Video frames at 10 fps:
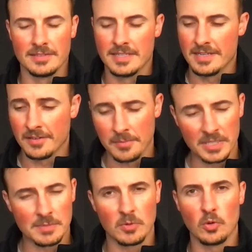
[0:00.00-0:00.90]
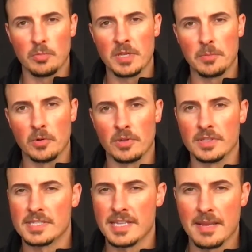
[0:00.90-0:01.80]
You're going to meet some cool people on
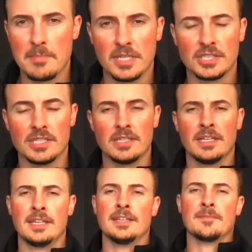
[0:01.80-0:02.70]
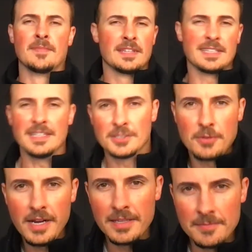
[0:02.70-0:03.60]
the same mission to getting
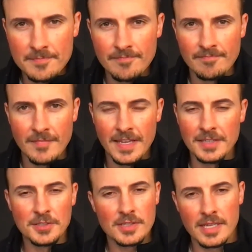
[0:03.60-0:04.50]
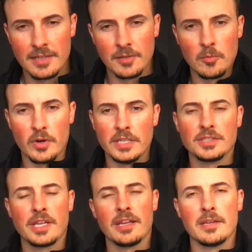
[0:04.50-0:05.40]
shredded and just getting a little more
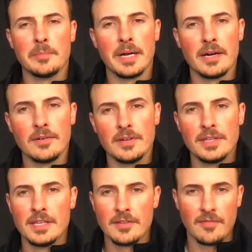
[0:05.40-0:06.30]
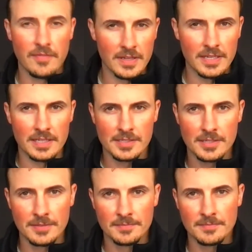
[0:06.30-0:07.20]
educated about fitness.